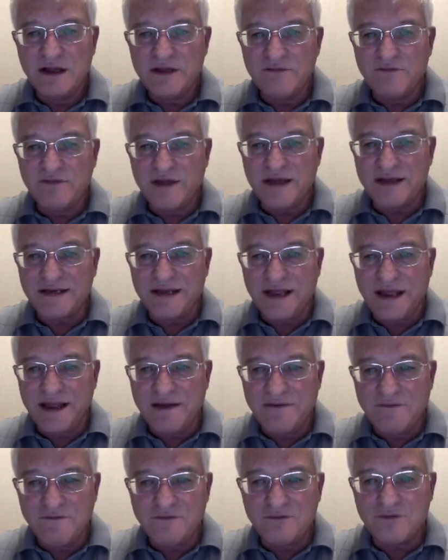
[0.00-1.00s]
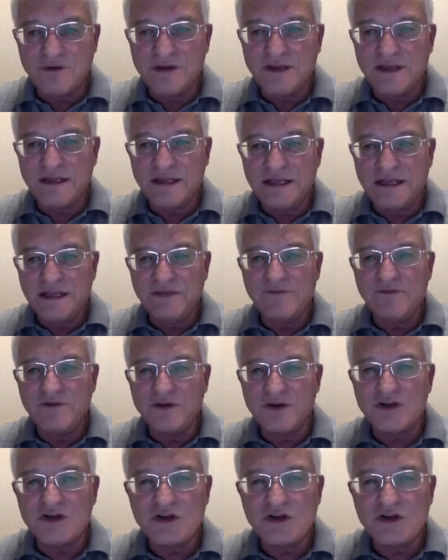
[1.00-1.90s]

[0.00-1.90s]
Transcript: In fact, every even